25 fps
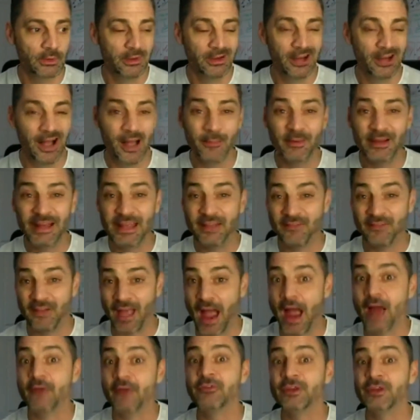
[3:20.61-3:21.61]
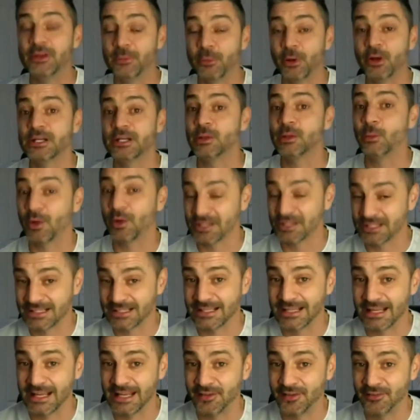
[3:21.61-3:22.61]
I believe everybody wants to
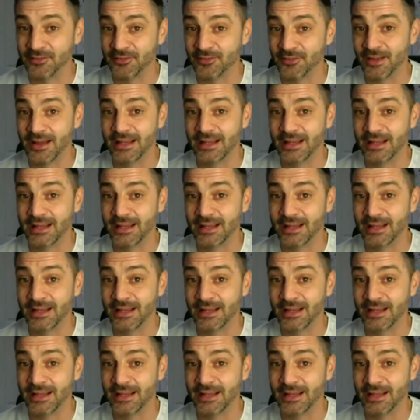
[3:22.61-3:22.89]
live